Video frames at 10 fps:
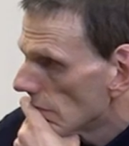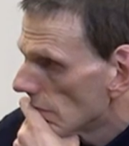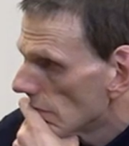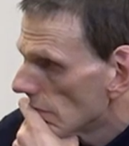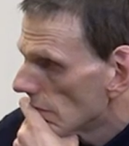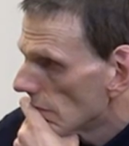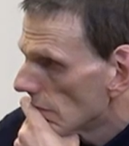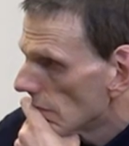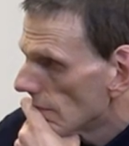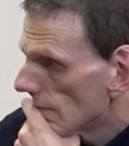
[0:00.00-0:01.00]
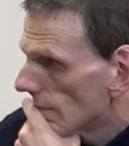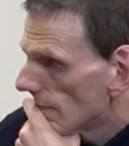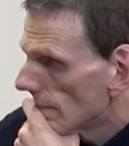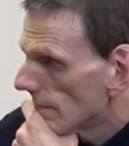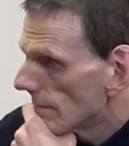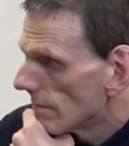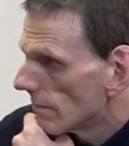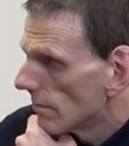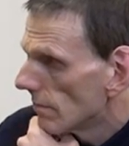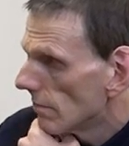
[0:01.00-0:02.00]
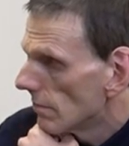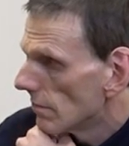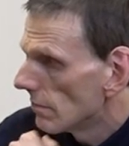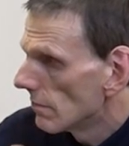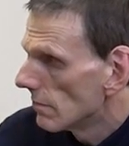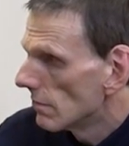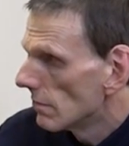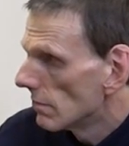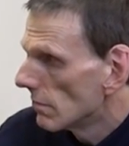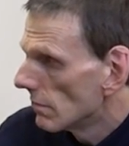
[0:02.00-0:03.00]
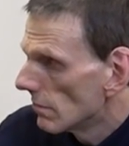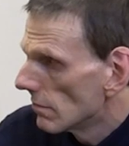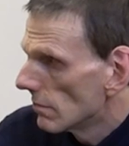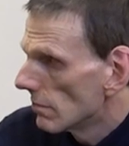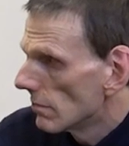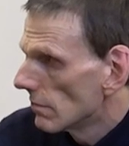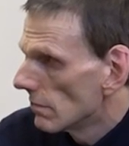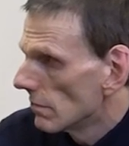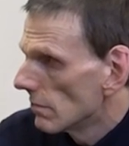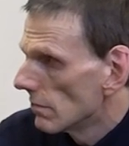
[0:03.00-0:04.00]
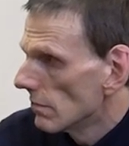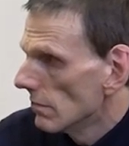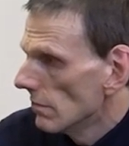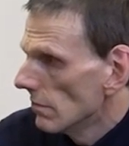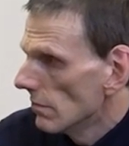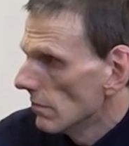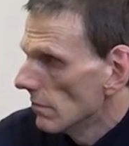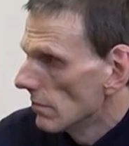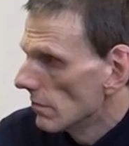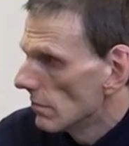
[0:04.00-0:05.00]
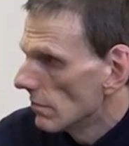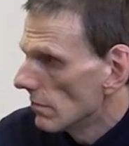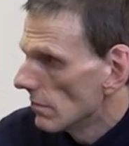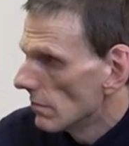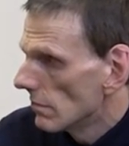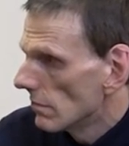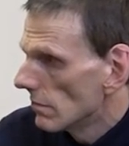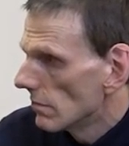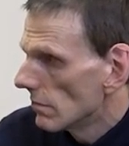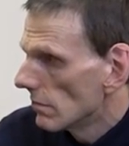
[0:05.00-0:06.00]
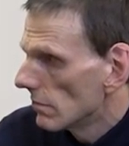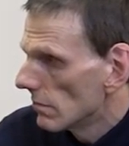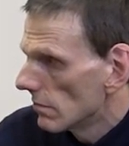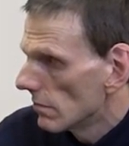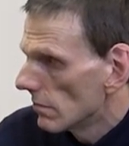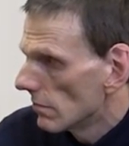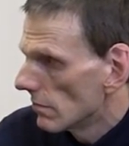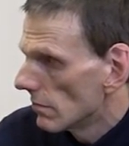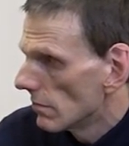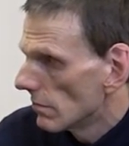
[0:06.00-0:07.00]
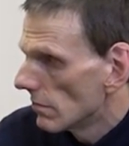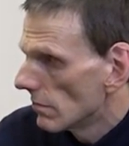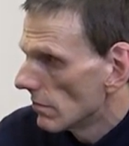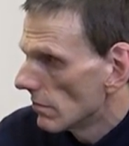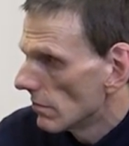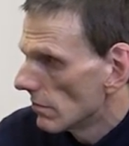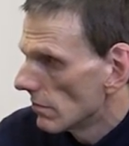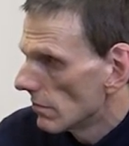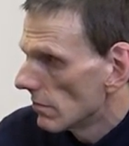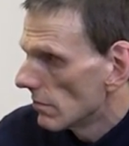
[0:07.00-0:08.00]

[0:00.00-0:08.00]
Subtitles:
This person isn't speaking.